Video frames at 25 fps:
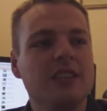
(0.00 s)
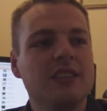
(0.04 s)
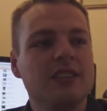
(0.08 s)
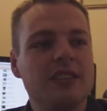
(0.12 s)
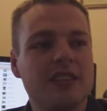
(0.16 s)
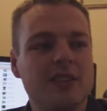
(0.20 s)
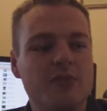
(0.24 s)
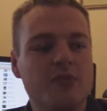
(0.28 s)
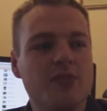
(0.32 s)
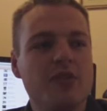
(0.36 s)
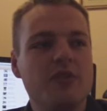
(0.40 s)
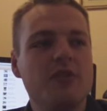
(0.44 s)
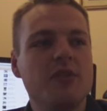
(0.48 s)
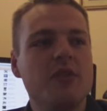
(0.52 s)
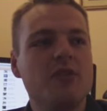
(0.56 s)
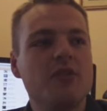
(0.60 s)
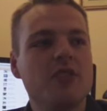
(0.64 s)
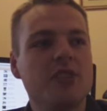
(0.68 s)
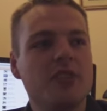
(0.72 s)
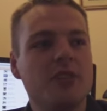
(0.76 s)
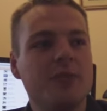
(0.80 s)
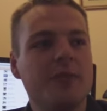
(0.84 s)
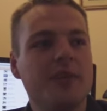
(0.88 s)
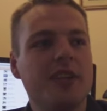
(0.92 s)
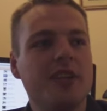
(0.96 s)
So the reviews
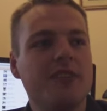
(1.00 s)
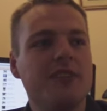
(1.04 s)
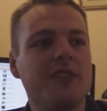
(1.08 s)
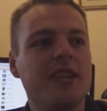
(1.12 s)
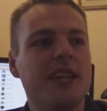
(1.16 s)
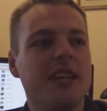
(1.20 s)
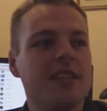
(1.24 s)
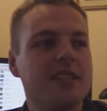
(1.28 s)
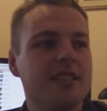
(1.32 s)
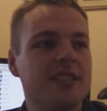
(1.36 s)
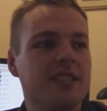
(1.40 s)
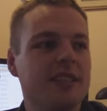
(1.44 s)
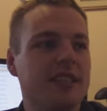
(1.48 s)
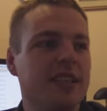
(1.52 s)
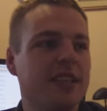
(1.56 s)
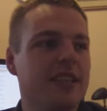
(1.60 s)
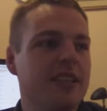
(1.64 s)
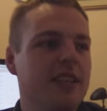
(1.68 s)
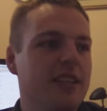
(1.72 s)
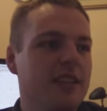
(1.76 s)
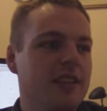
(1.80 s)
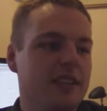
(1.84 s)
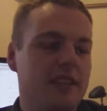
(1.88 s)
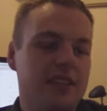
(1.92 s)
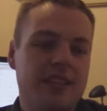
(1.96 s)
are coming on nicely.
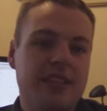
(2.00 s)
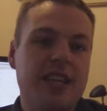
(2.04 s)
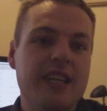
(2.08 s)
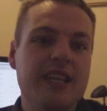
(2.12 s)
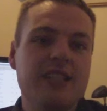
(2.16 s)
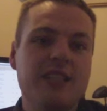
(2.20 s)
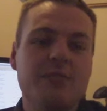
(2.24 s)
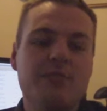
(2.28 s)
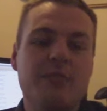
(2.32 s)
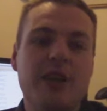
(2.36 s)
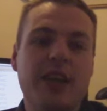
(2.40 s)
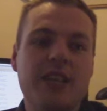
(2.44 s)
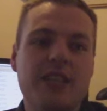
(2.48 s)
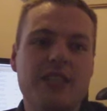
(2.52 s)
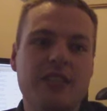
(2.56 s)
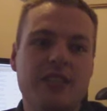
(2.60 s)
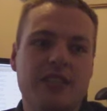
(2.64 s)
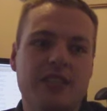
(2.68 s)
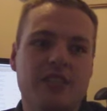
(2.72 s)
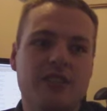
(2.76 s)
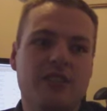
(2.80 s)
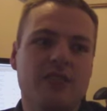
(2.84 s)
The database